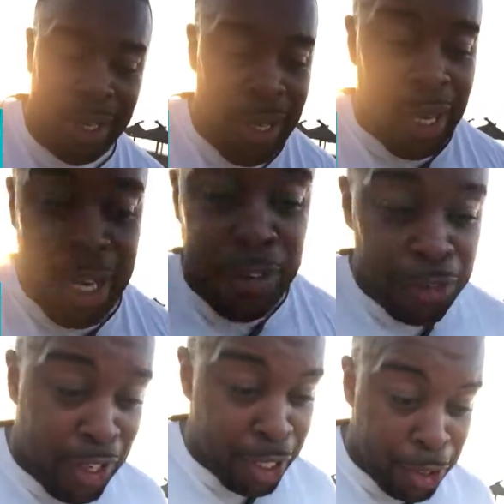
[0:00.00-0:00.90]
And if
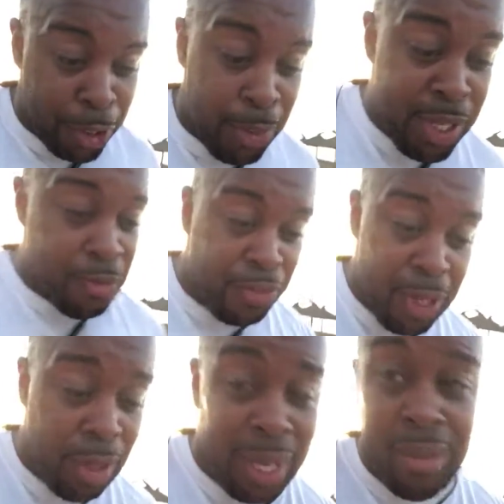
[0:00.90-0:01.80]
you're thinking of doing
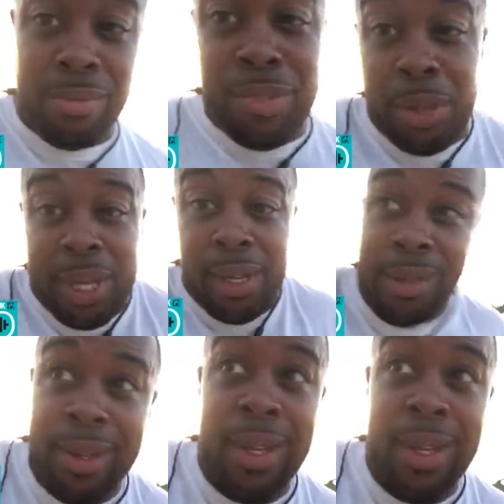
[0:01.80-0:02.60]
something, like, do it.